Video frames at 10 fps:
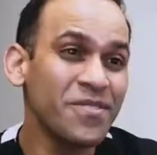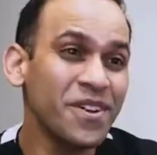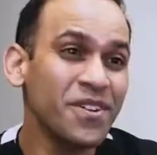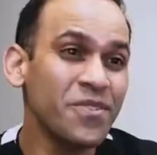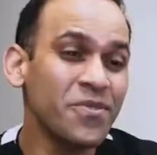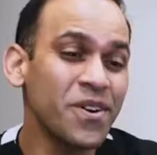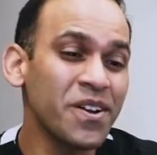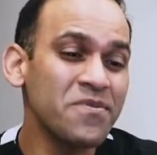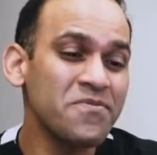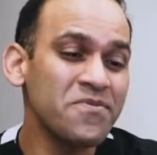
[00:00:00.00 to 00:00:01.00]
When one
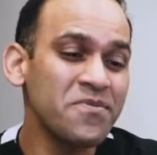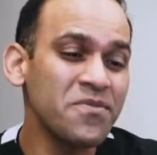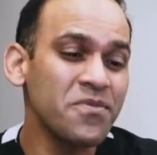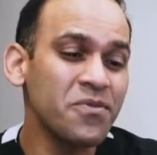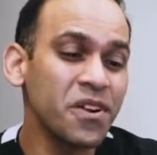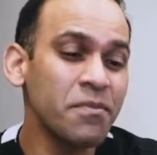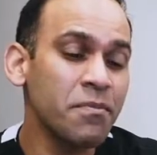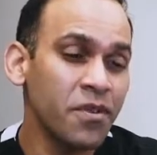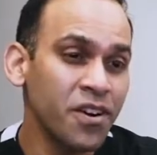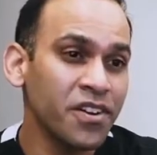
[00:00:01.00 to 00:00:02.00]
of my
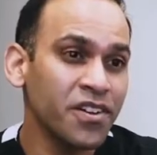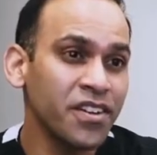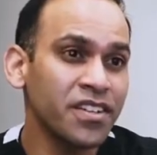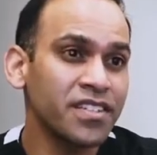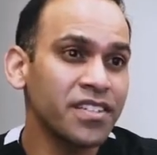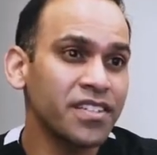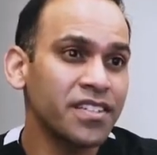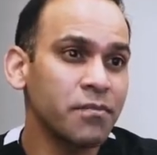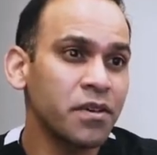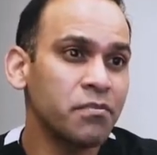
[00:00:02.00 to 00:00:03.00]
partners
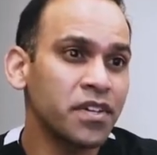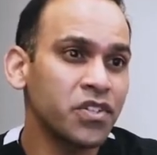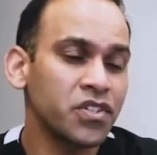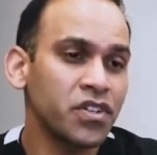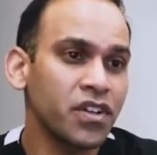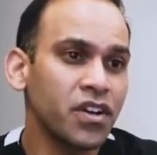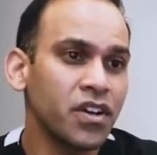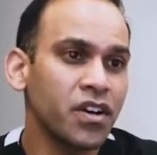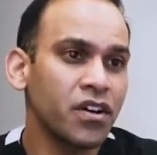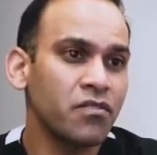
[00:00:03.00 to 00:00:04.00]
sent me a picture
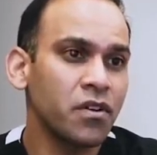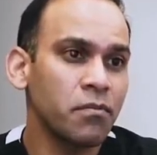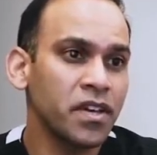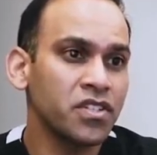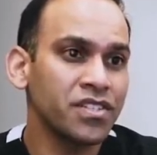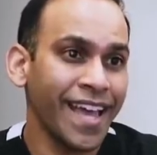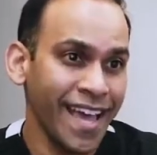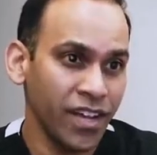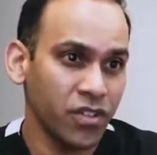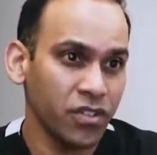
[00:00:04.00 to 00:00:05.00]
of a patient's
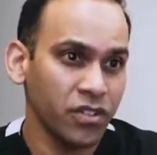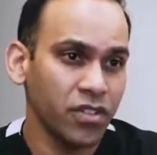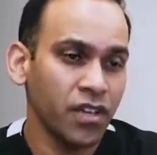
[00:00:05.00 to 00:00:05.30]
ankles.